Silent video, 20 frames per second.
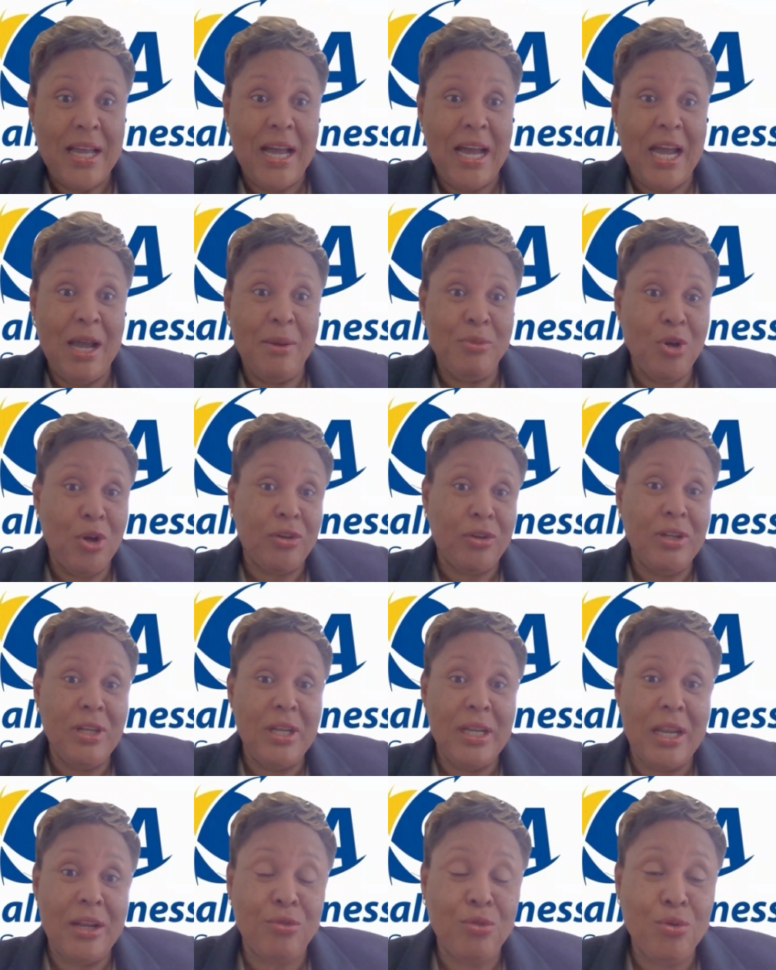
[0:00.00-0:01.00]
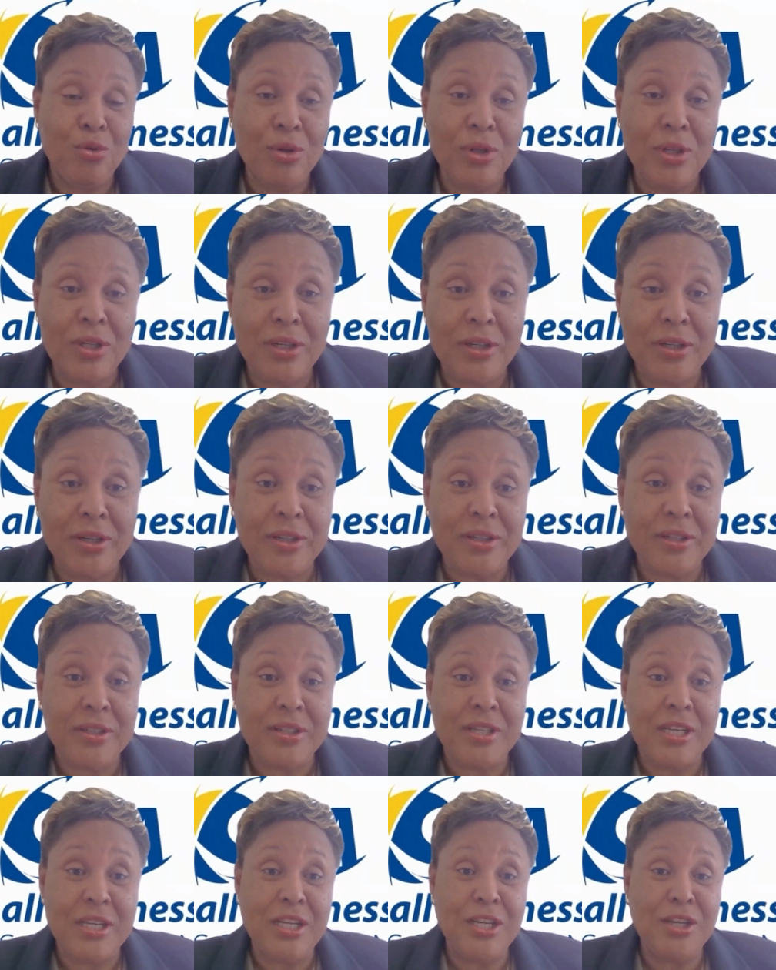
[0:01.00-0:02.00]
I'm Dr. Lynette Holder,
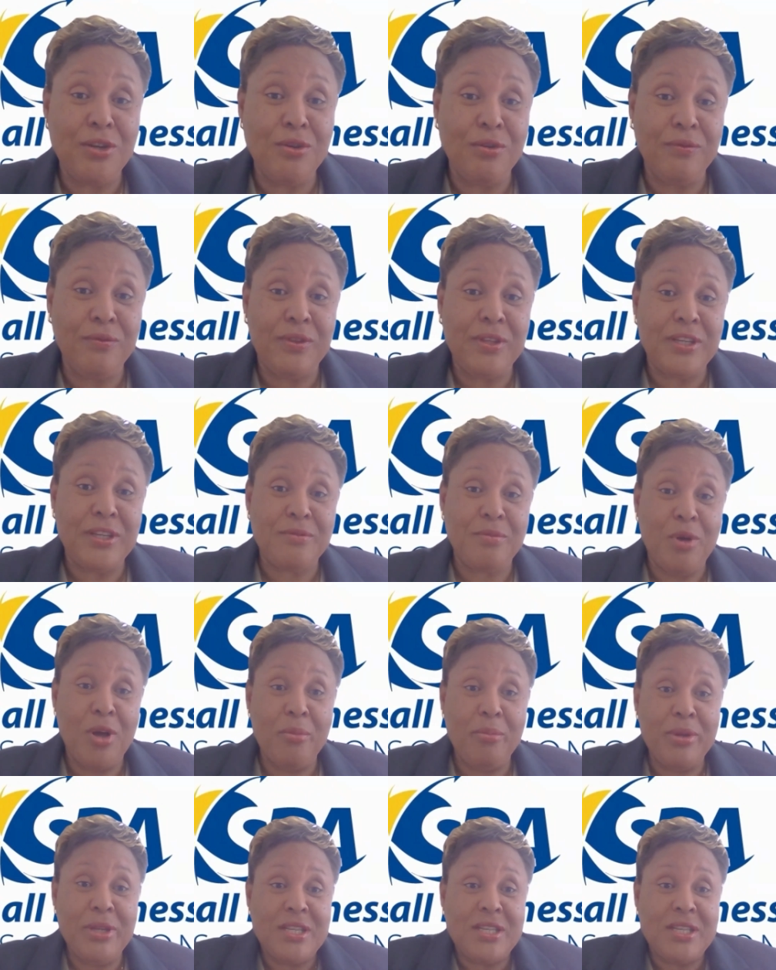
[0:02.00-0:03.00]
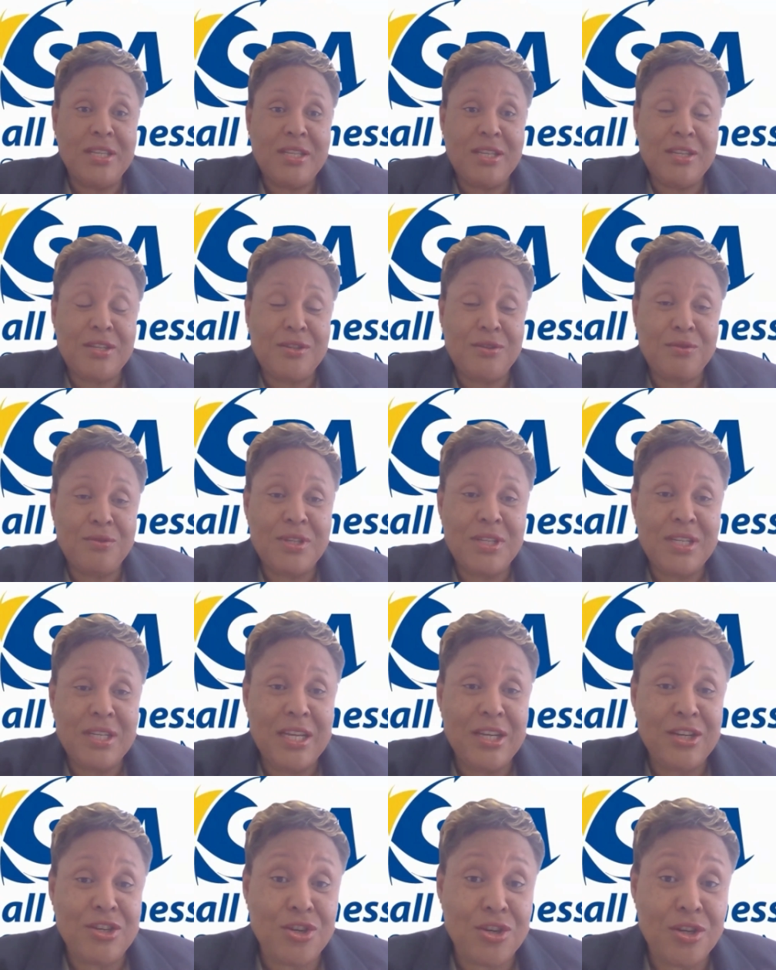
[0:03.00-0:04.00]
CEO of the Small Business
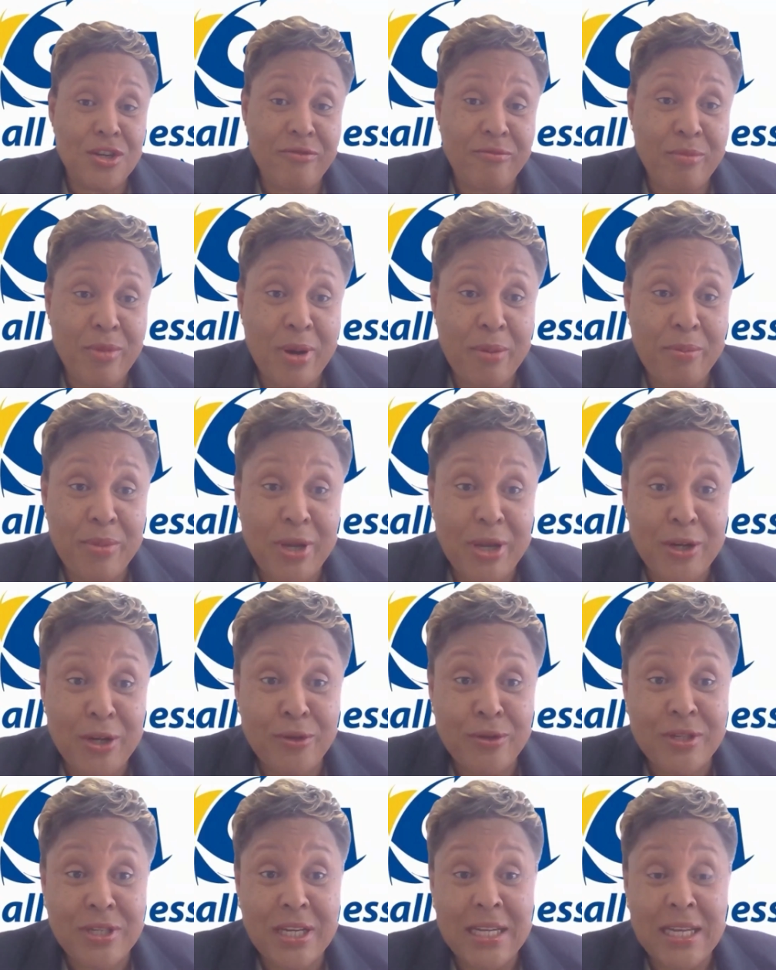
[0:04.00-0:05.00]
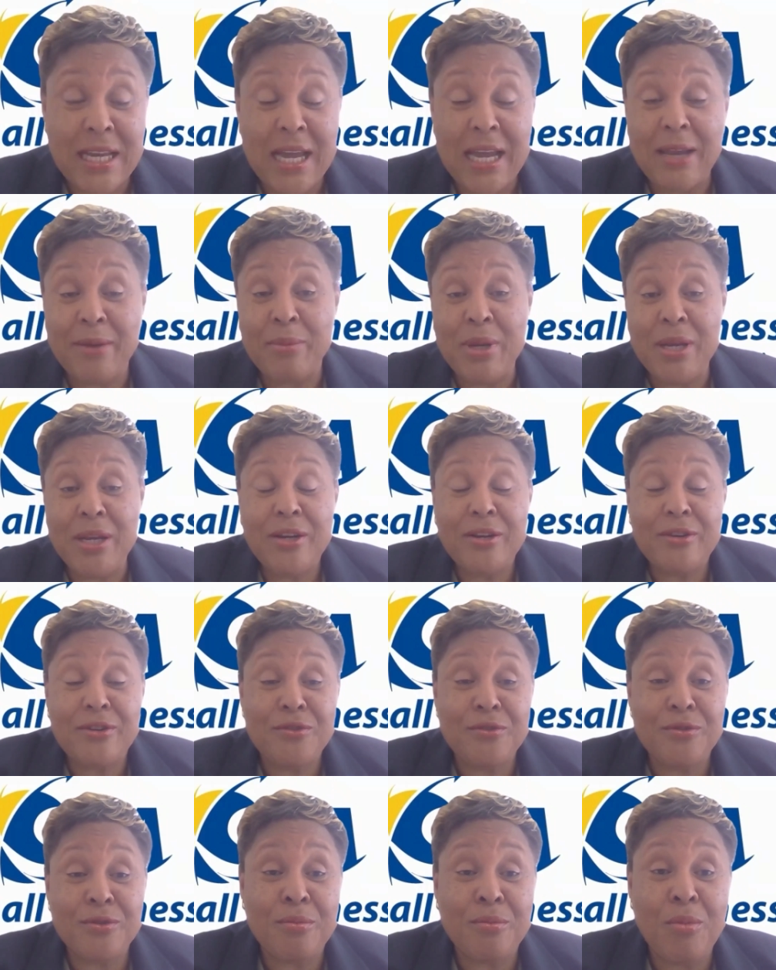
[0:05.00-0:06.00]
Association of Barbados, and I am here
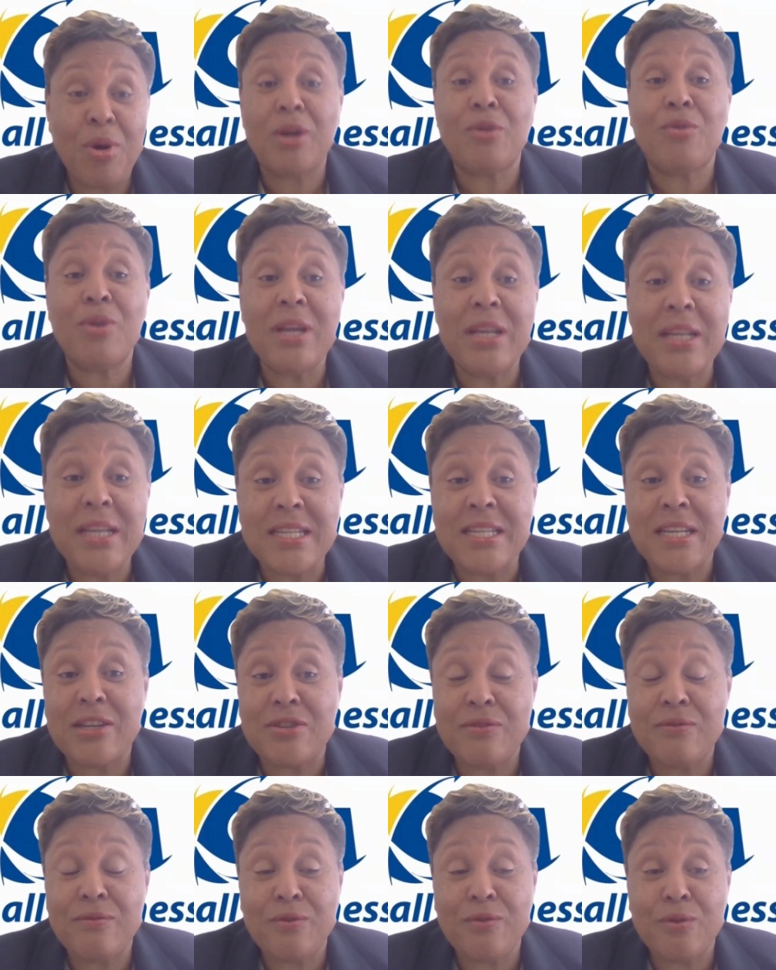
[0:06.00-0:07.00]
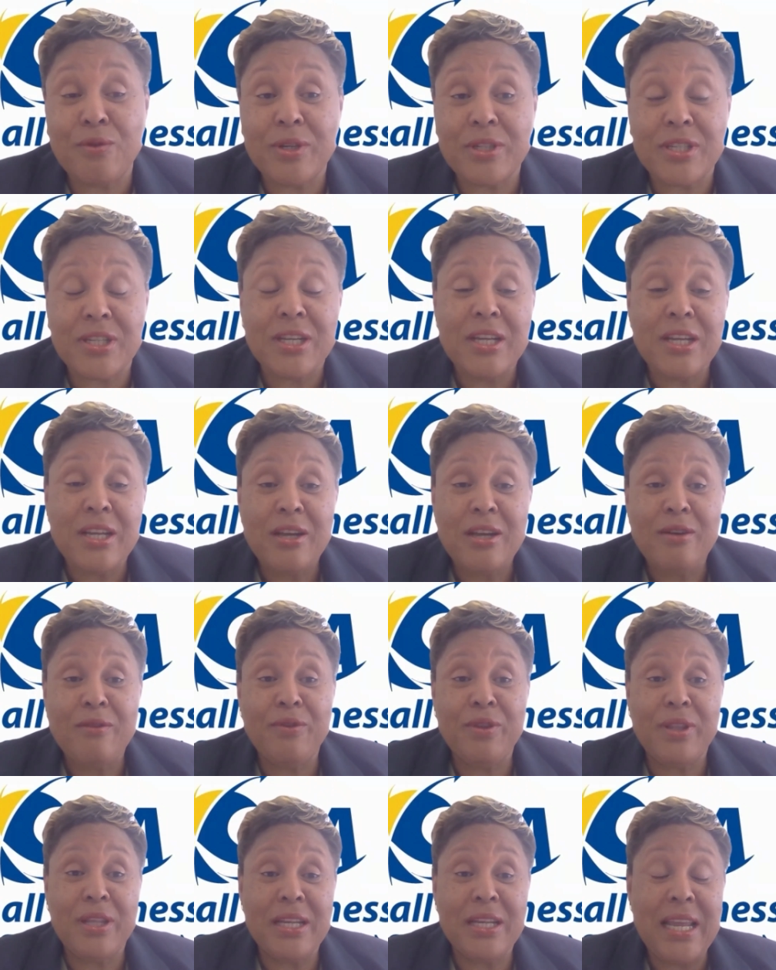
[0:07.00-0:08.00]
to moderate this session for us
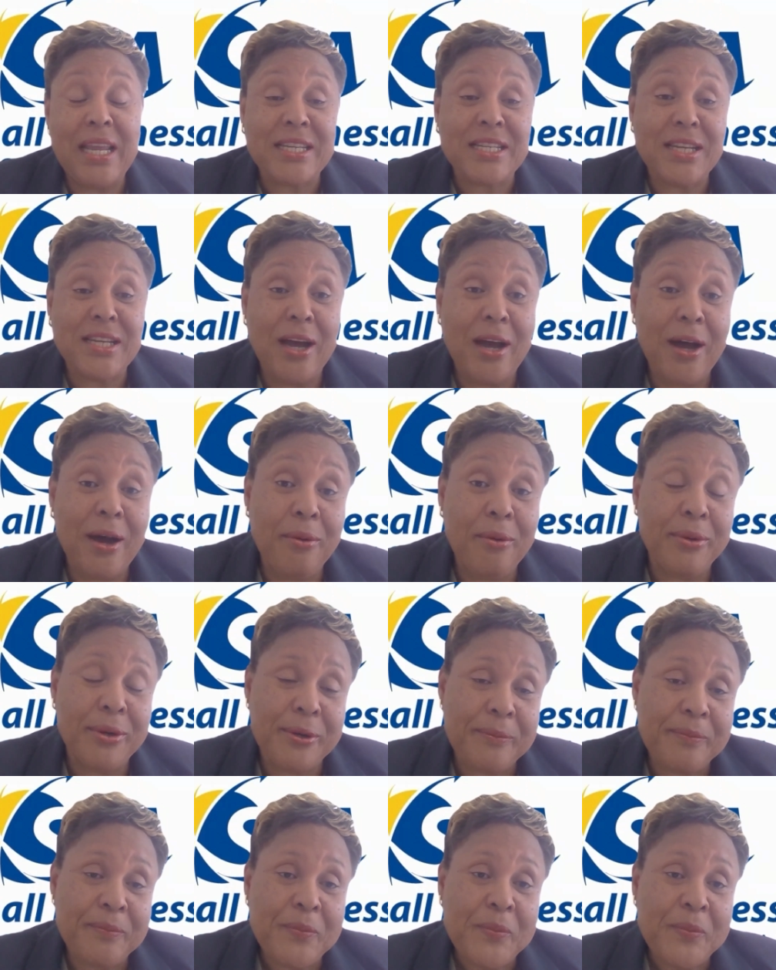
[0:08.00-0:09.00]
for the next hour.